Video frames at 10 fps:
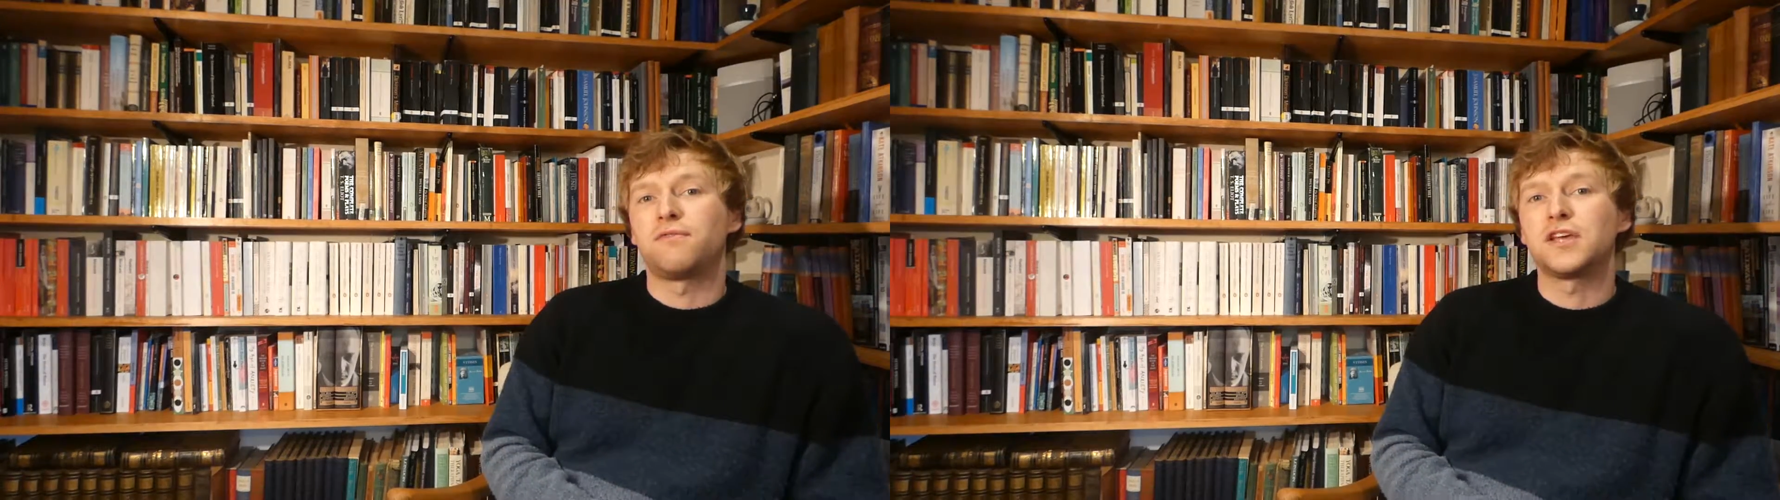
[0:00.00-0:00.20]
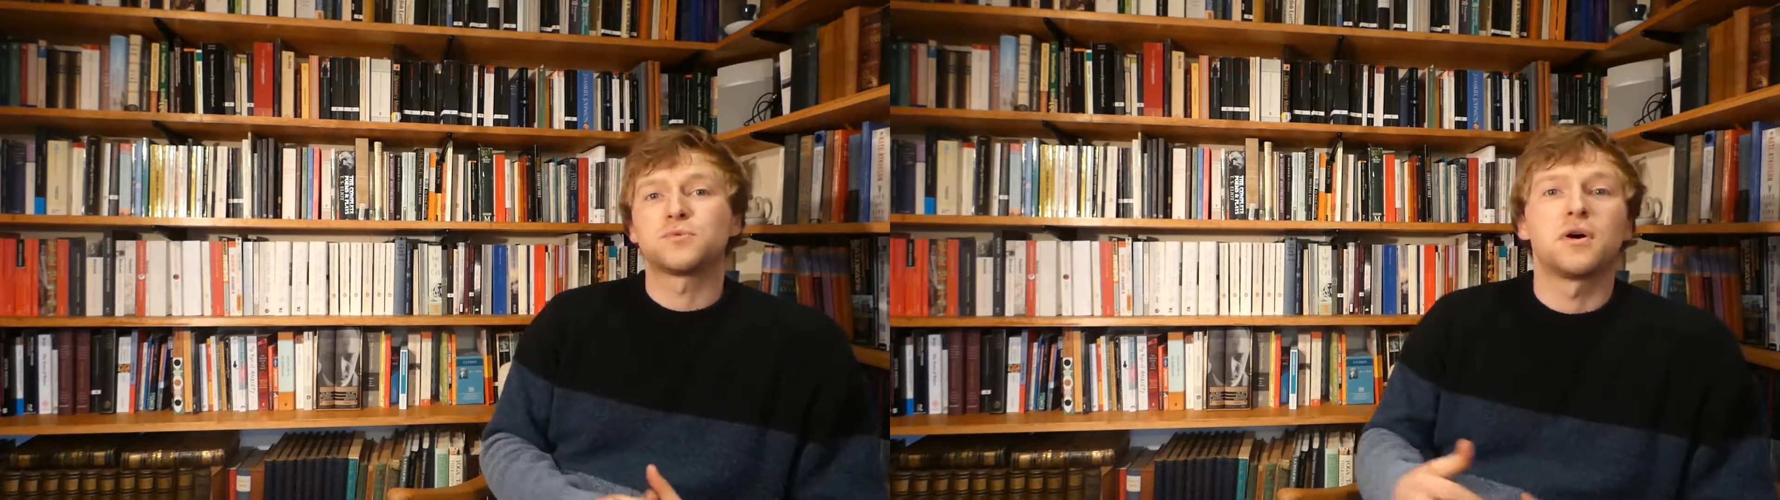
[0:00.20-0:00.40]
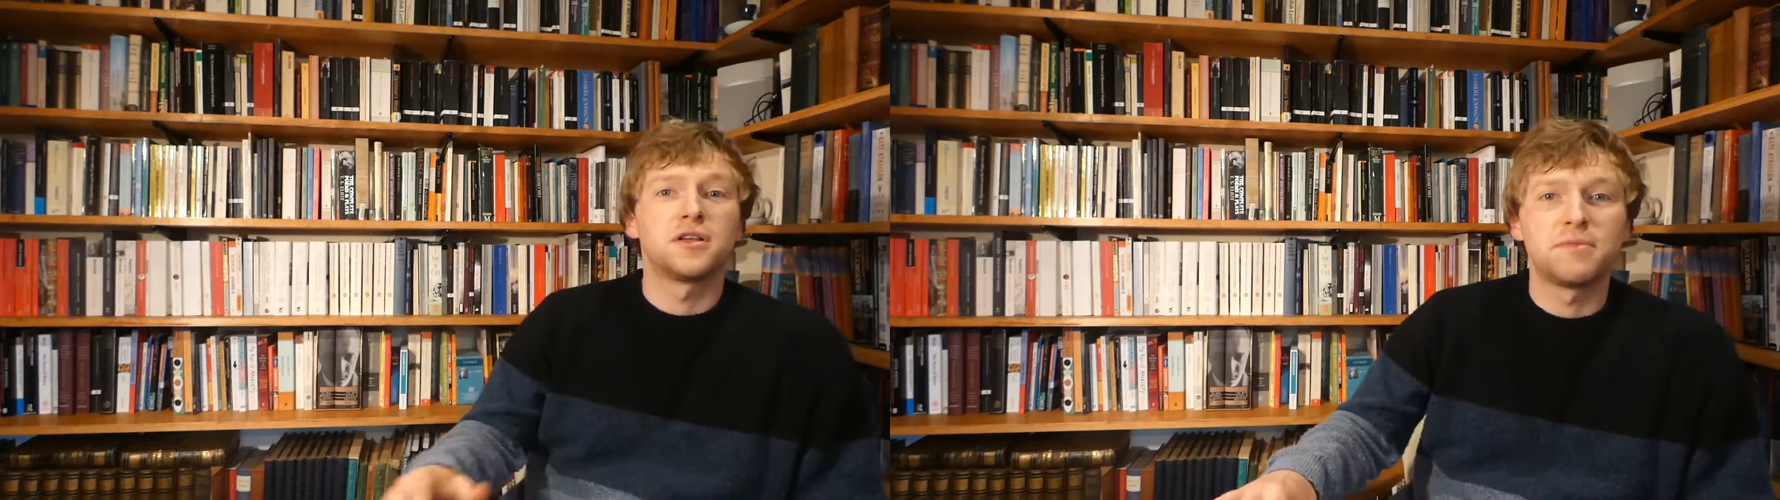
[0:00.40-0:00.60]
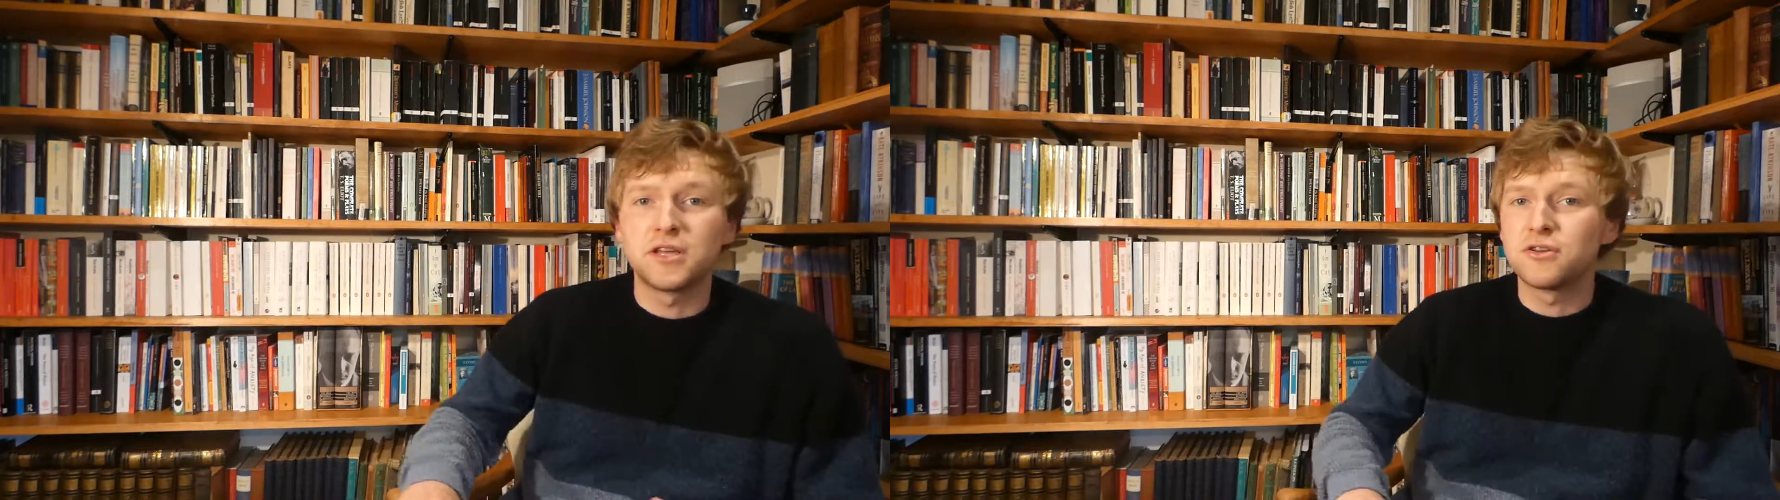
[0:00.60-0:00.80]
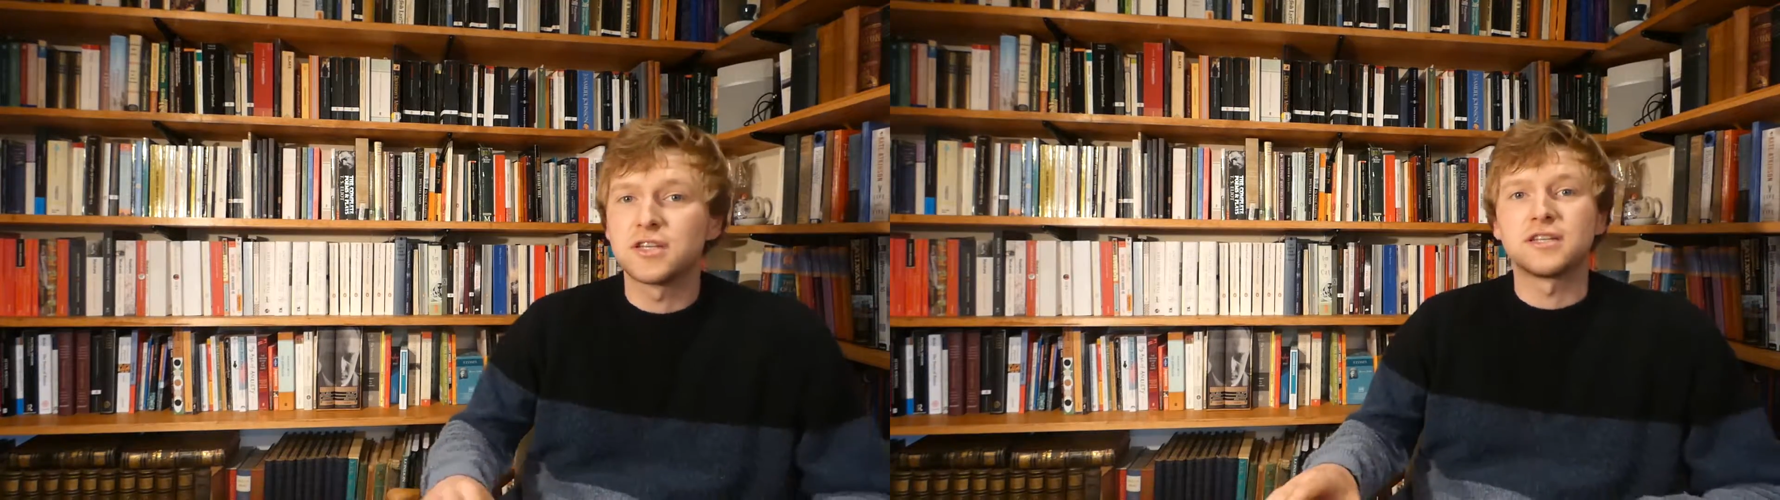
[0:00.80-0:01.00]
this word had been
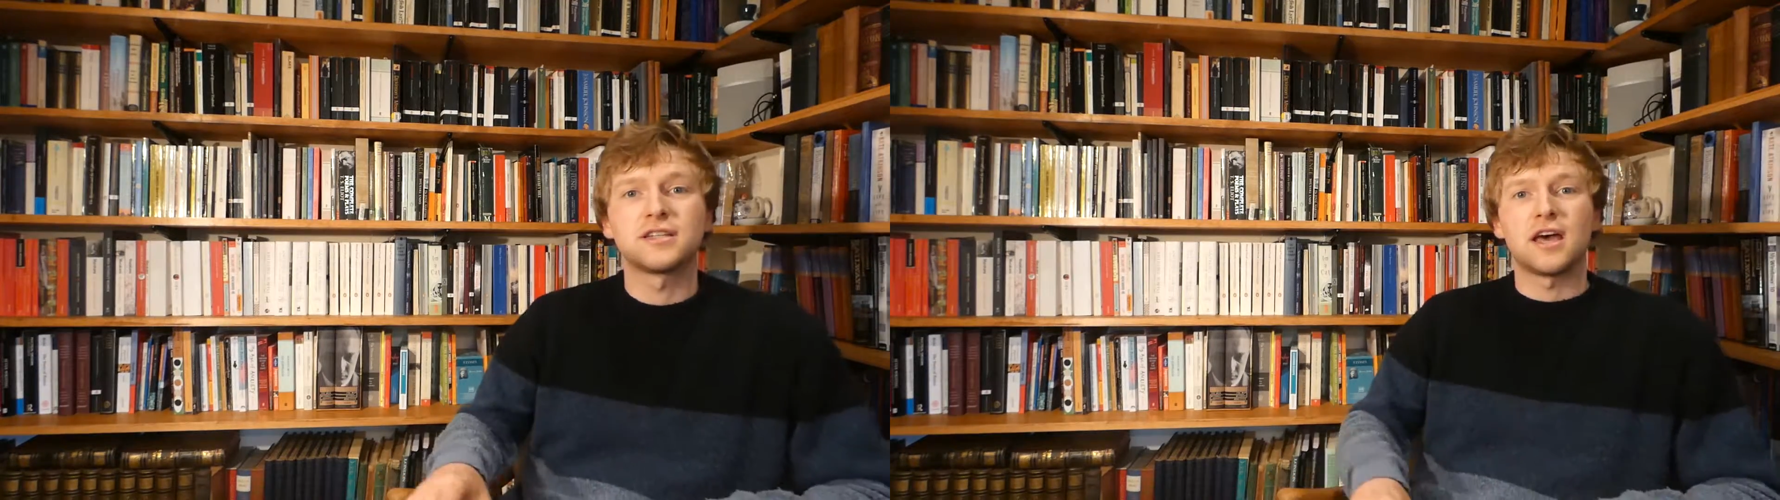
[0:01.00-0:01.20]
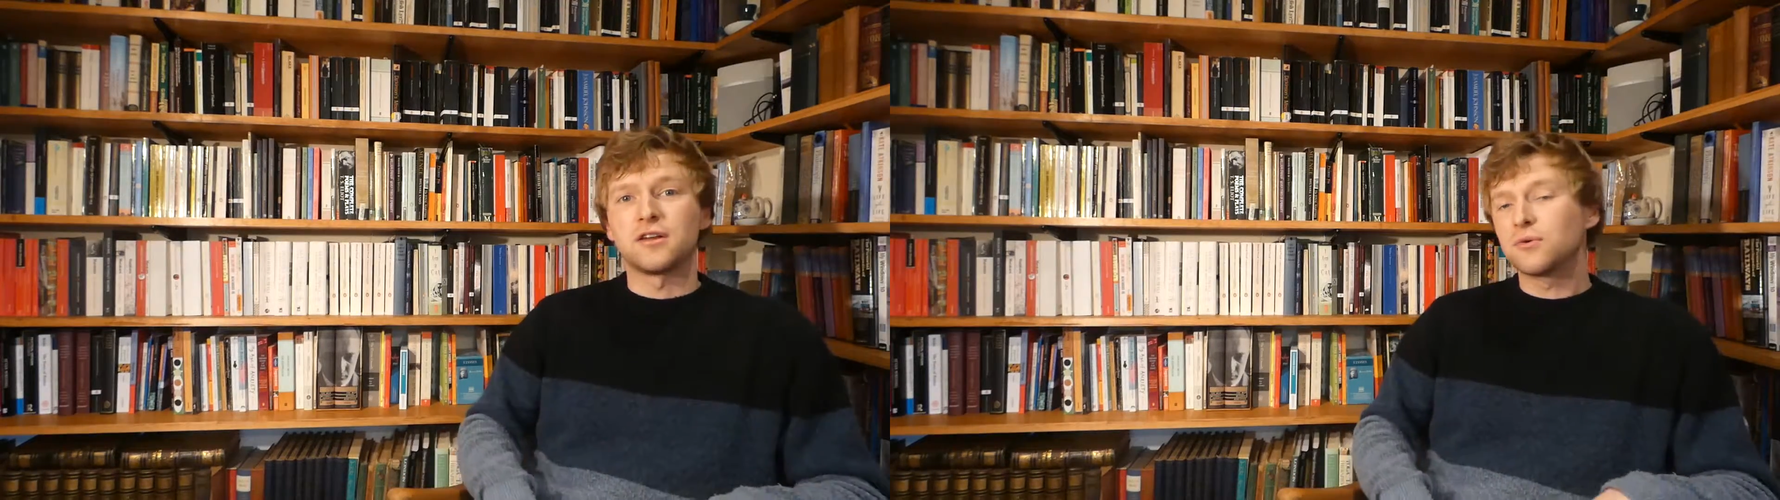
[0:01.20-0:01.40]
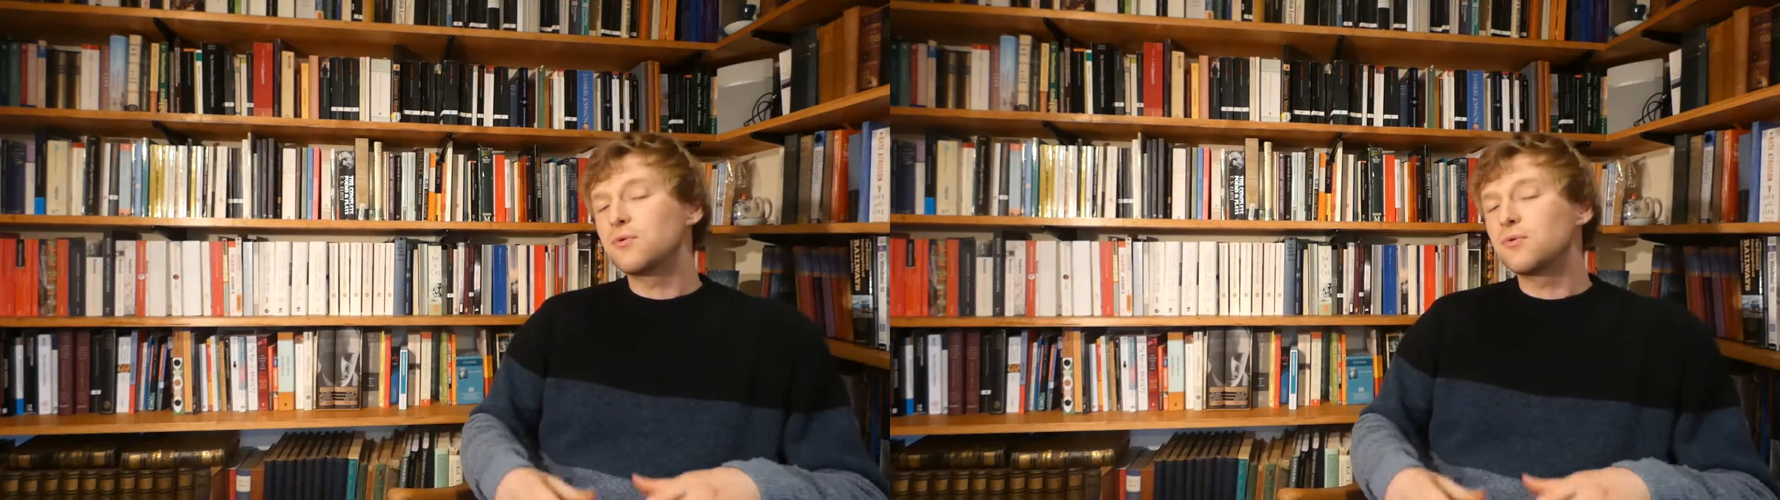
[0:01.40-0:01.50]
used instead?